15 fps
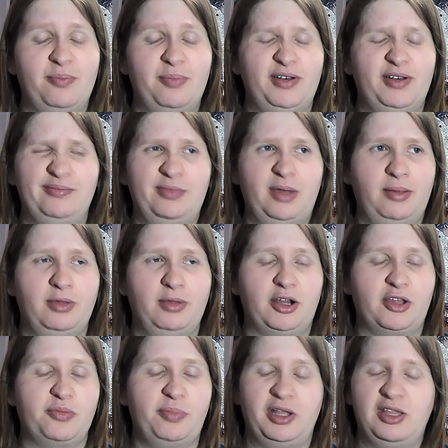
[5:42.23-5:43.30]
but I'm not
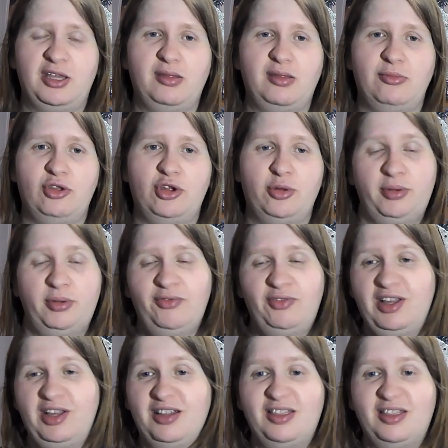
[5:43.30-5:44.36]
expecting them to. But if
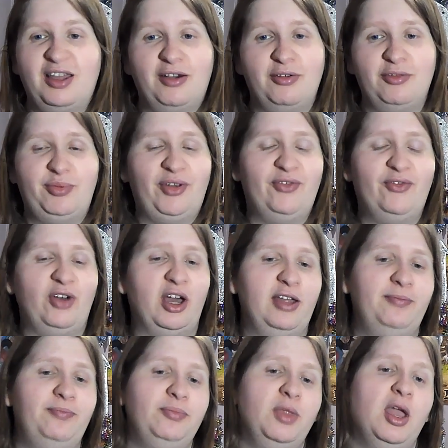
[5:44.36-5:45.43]
they did, that would be fine.